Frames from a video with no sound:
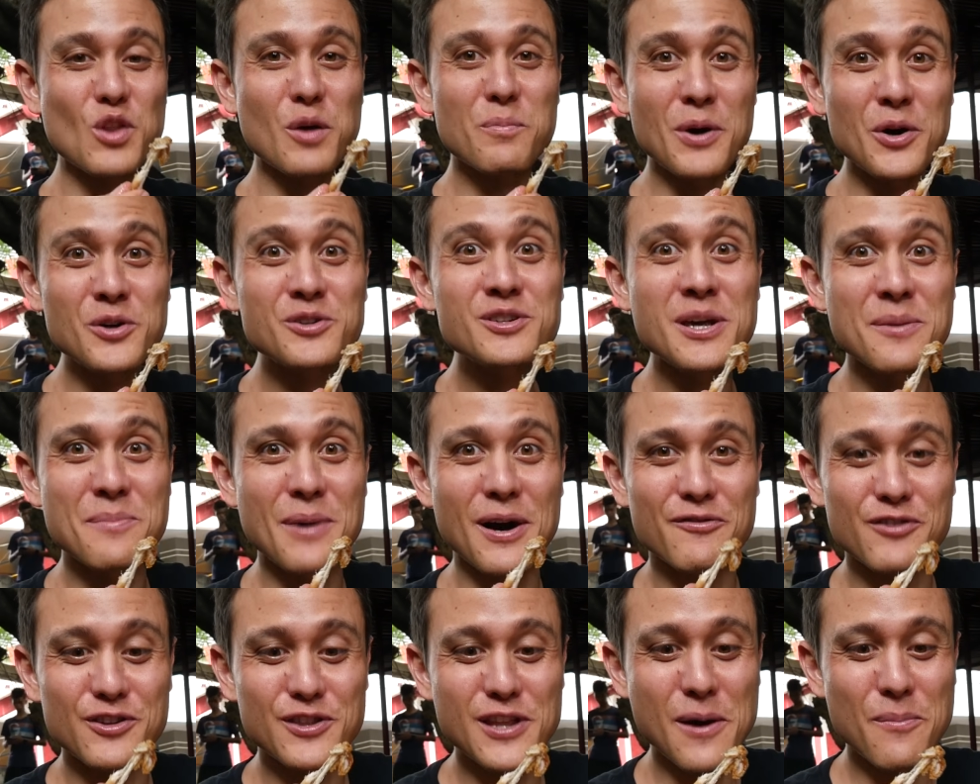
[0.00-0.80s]
bone came
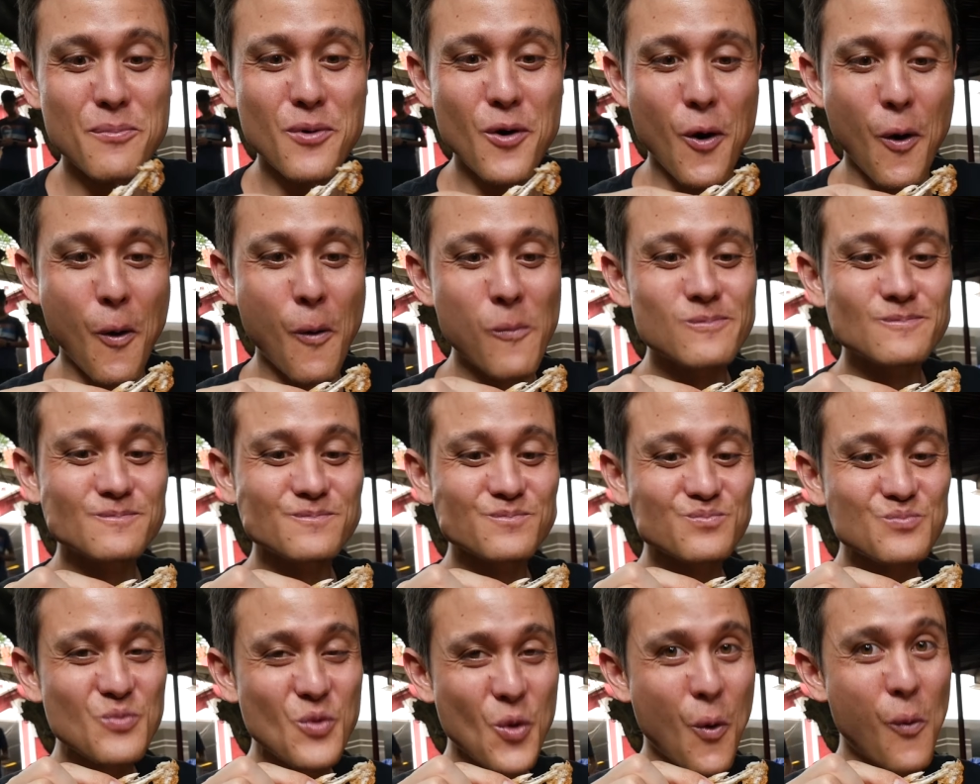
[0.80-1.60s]
off with that pull.
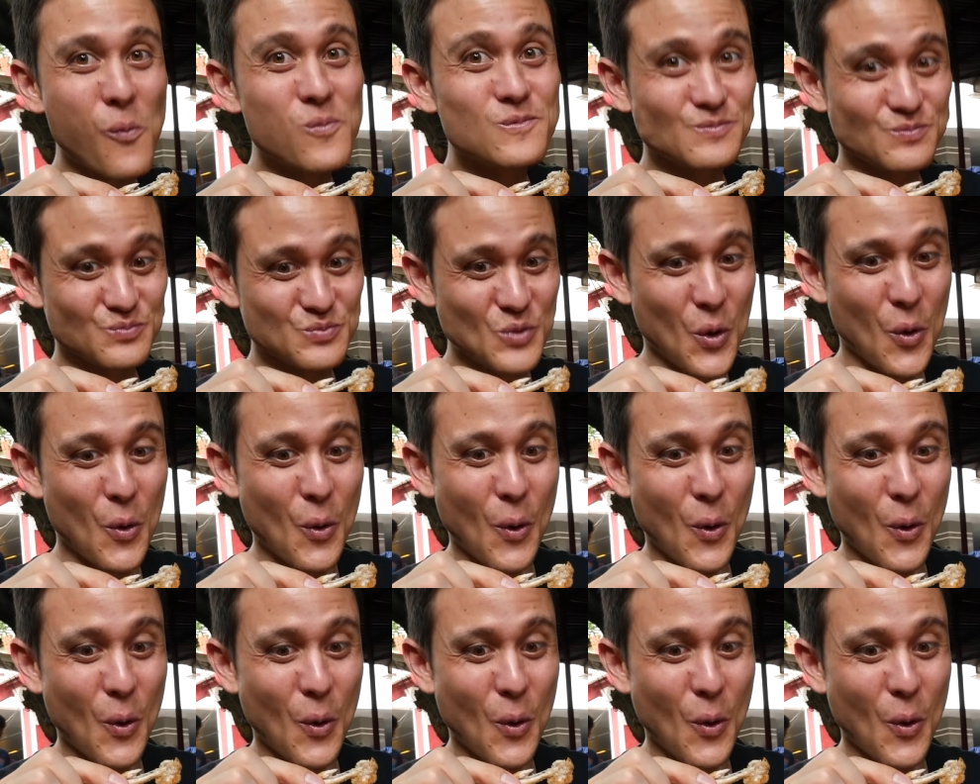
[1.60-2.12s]
Oh